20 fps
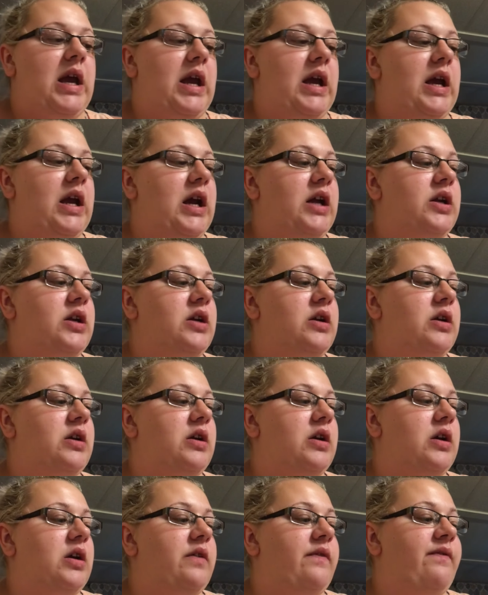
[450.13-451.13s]
And
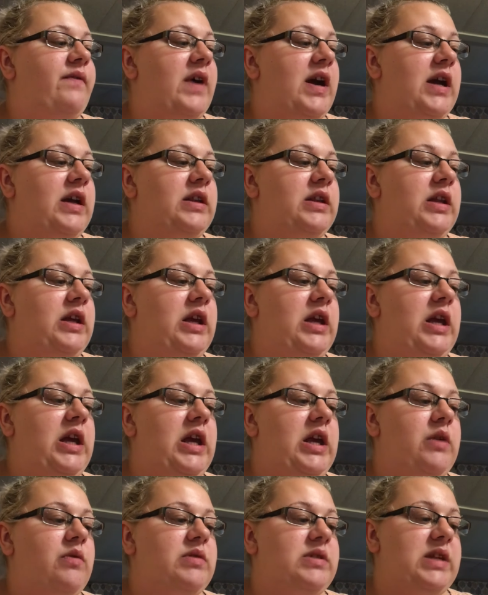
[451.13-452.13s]
finally,
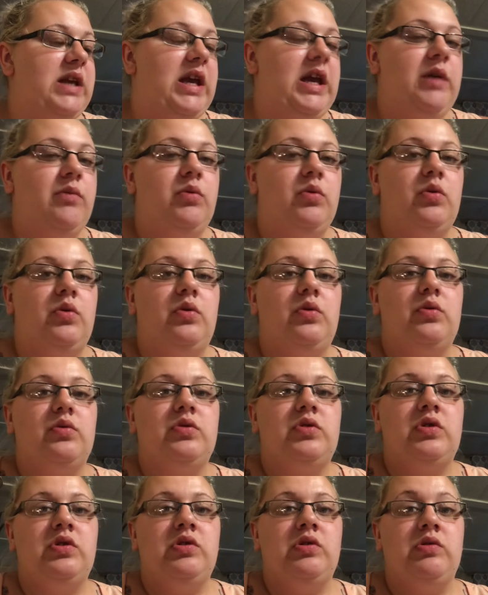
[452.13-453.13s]
he was able
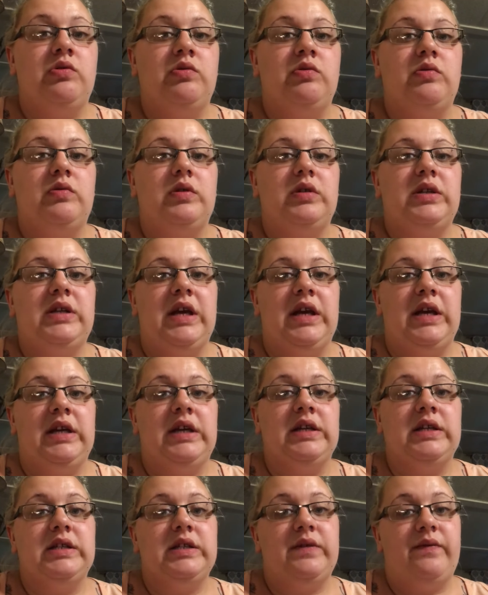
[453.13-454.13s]
to take
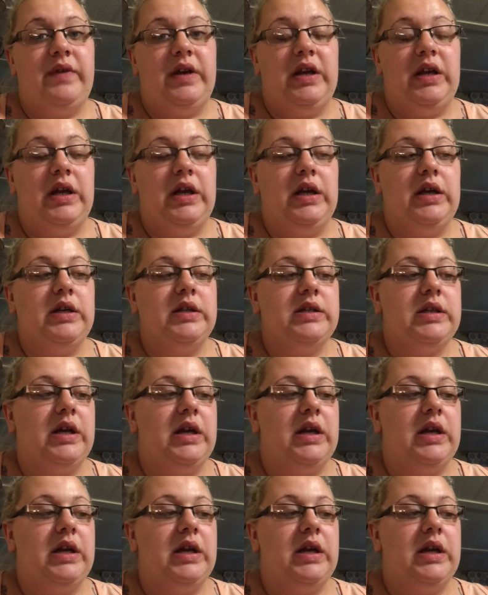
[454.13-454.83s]
his feedings,